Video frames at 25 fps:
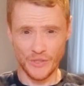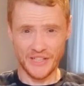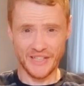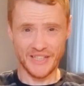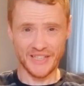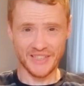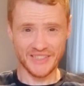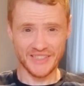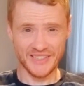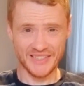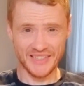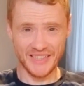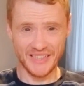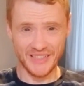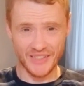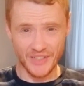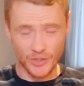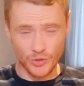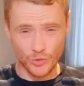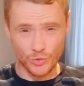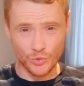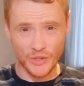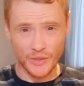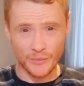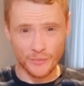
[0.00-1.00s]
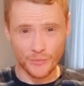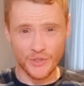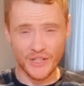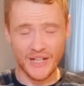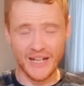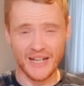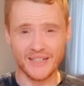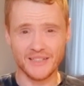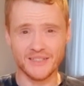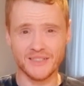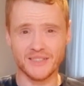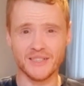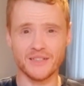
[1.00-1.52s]
we can see the grim
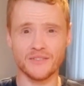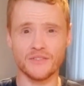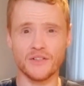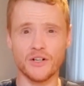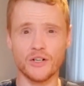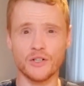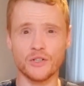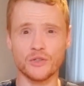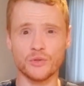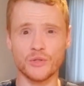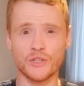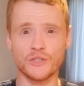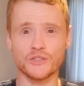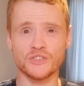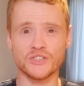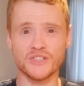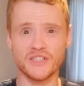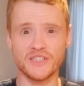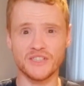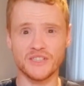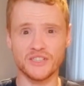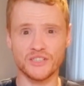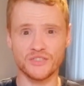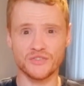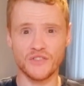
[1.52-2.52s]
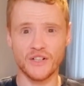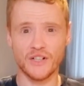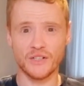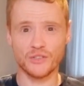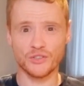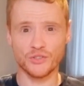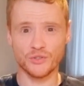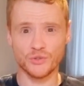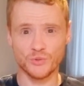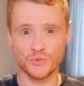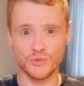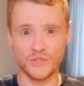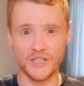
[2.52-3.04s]
reality of our grossly
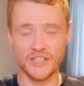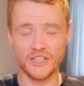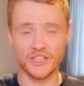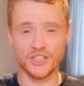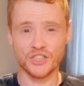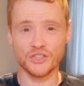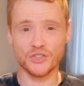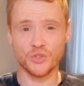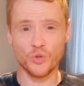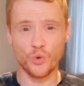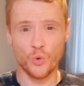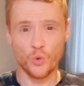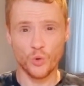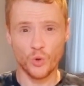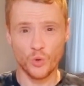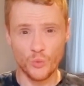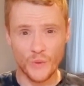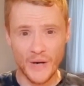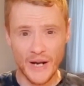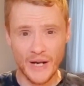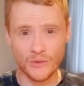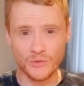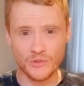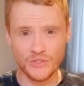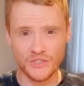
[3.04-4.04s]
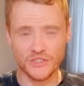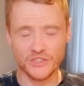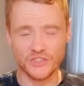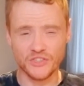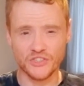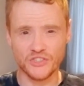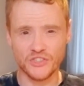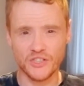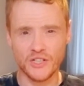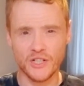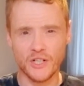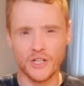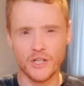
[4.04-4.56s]
dysfunctional nation all around
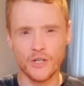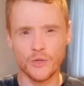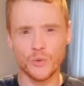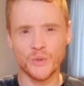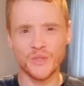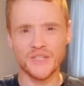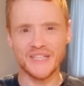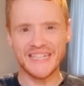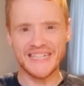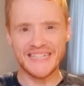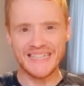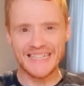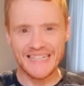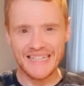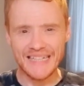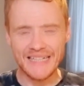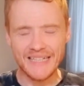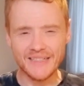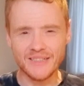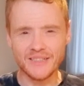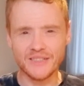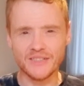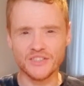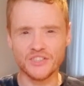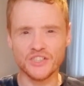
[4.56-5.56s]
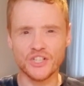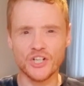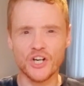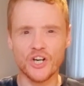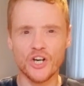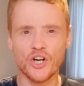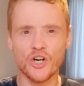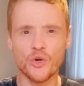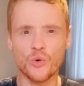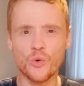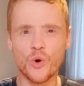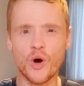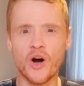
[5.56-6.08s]
us, we need leaders
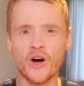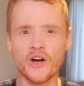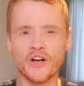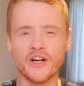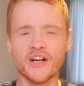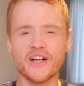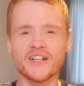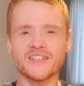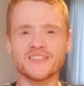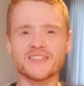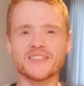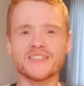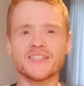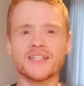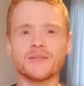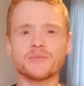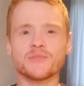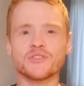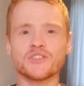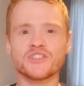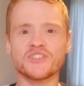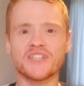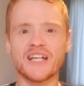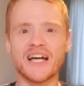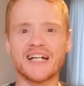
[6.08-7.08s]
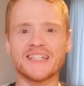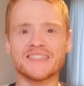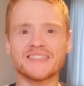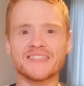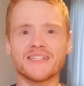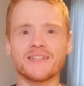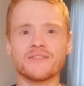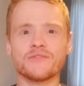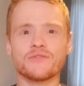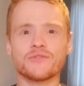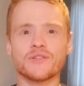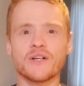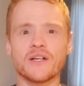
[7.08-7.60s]
who aren't going to keep standing
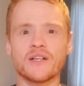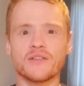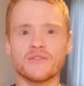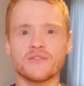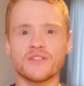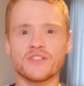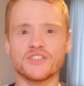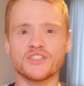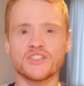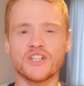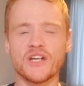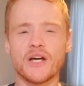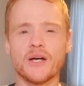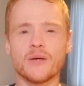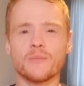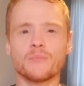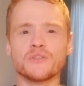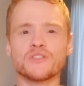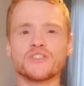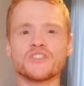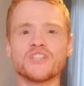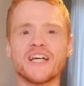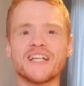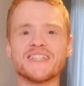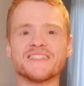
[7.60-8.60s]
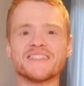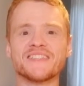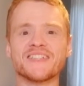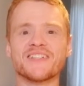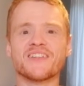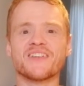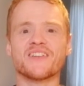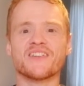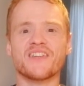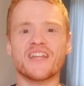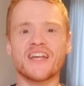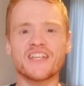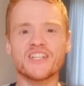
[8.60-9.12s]
in front of us pretending
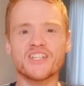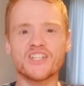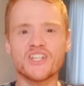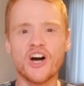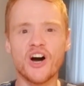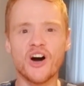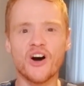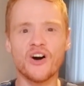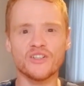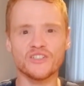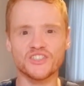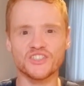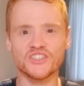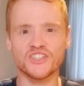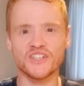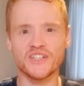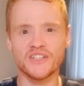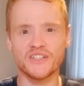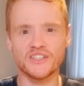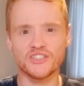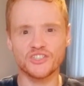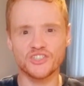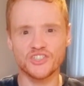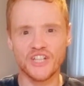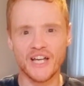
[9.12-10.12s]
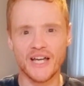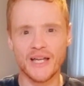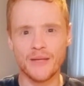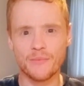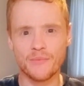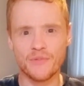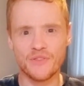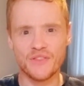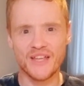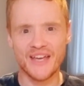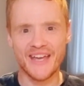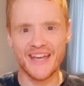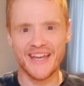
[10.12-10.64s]
that they can't see the same
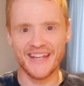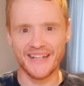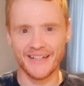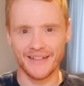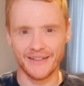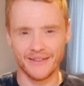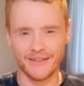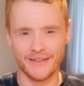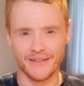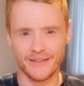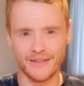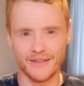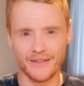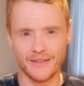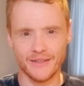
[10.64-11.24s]
thing.